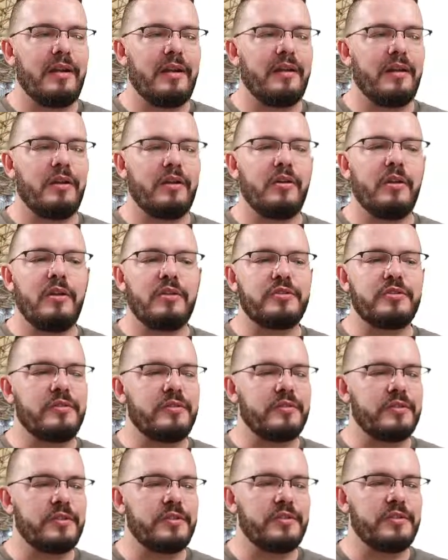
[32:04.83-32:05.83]
cultural
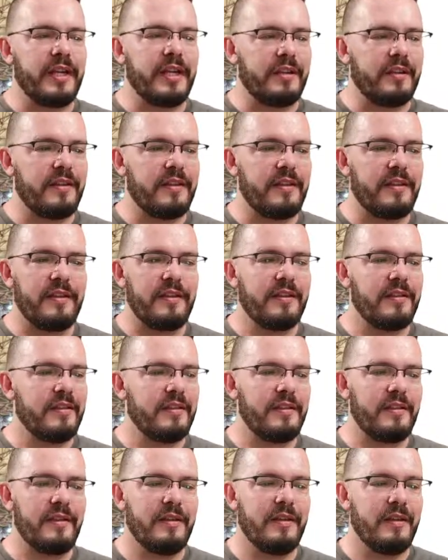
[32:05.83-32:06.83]
strength
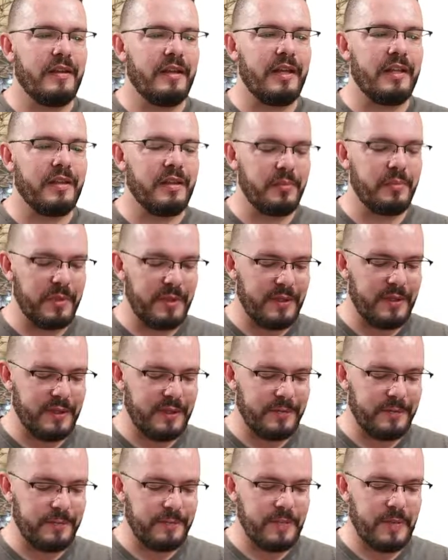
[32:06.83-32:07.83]
in the
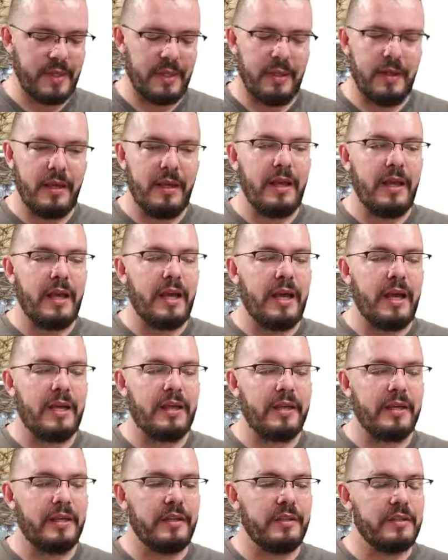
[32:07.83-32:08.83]
building. And
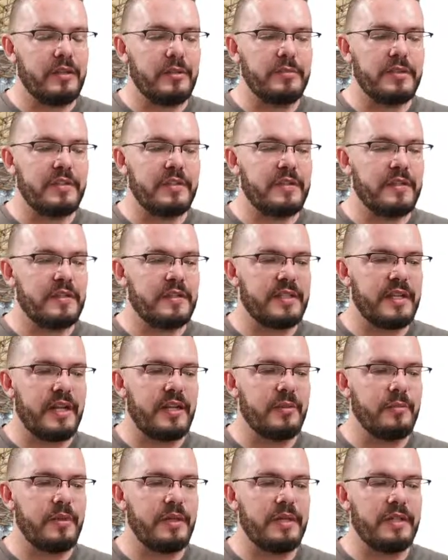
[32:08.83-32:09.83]
then in terms of
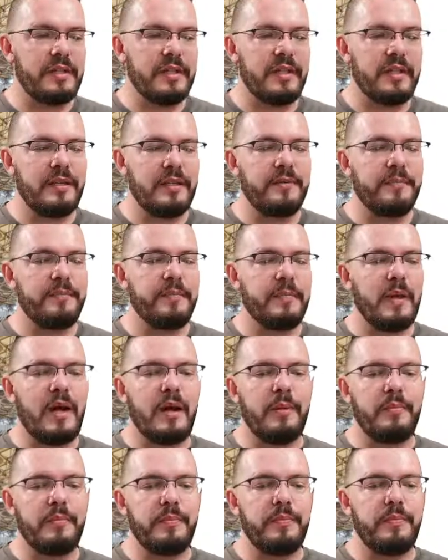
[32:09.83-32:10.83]
sustainability,
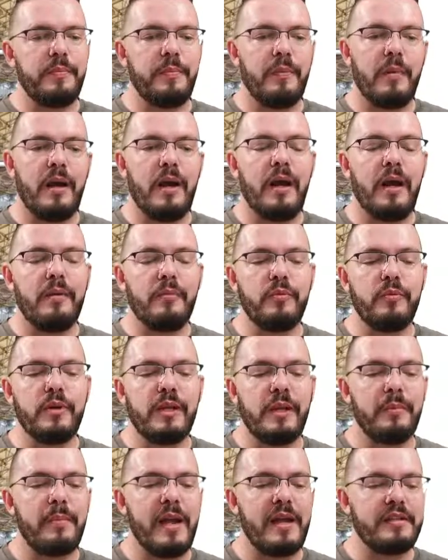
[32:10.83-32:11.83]
I would
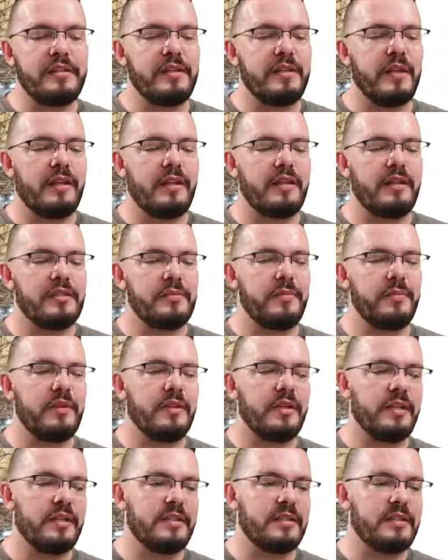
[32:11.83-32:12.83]
imagine that this
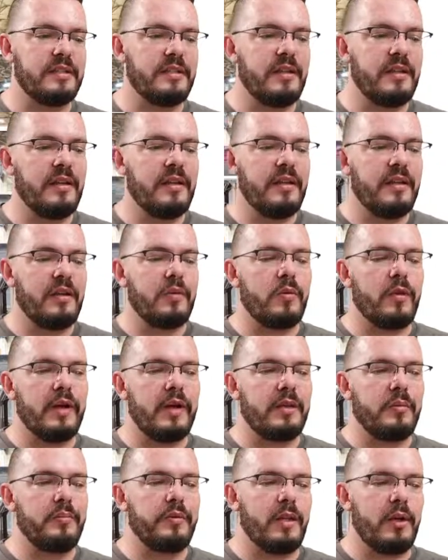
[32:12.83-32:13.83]
building is quite
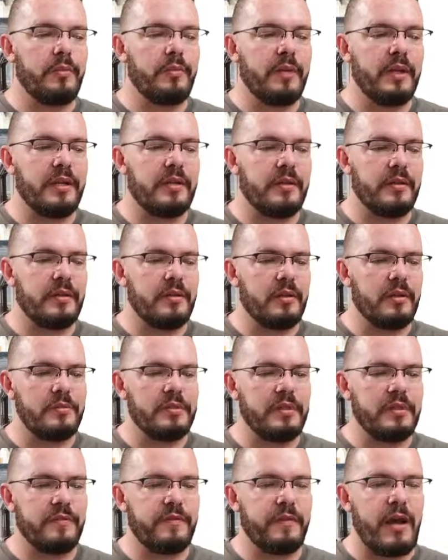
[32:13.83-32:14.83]
appropriate in terms
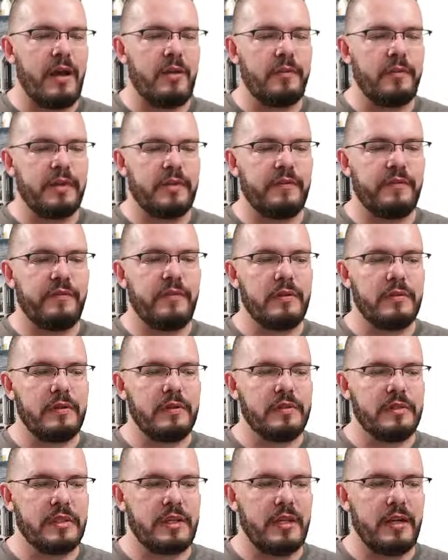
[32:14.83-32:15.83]
of how it
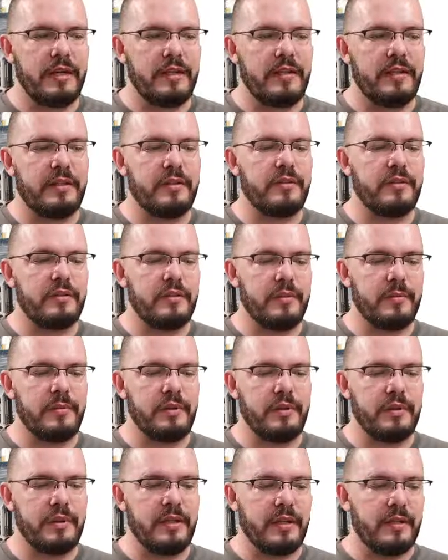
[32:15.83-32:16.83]
filters light into the
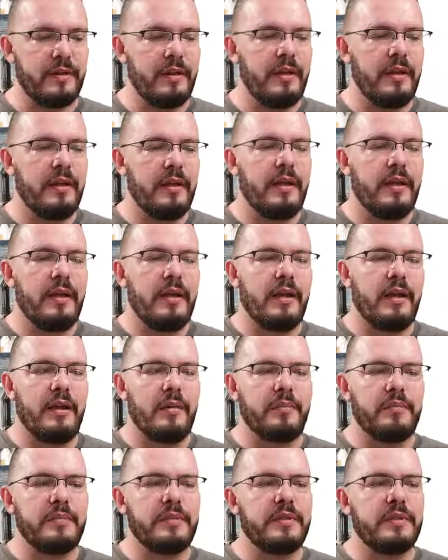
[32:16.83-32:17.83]
building
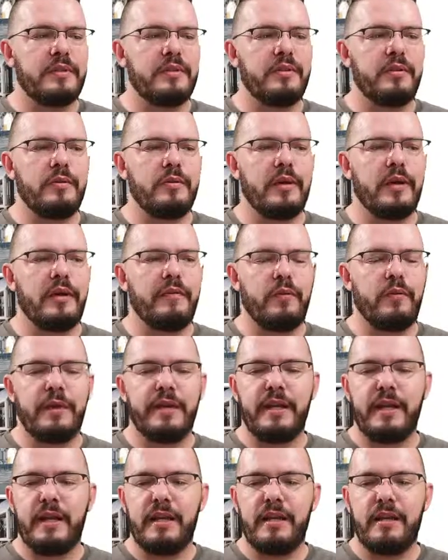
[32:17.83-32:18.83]
to
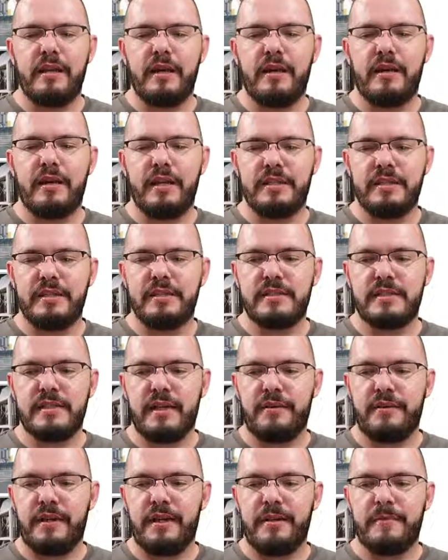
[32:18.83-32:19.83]
avoid any
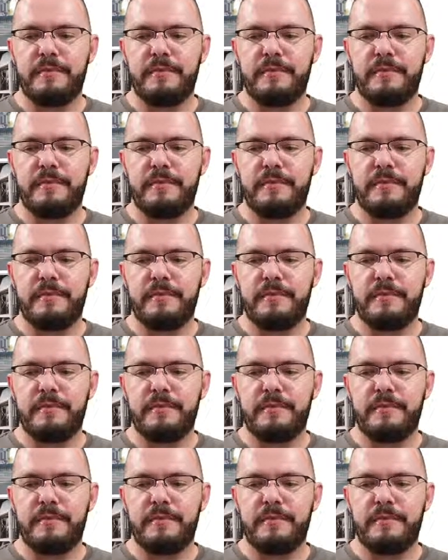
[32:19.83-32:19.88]
unnecessary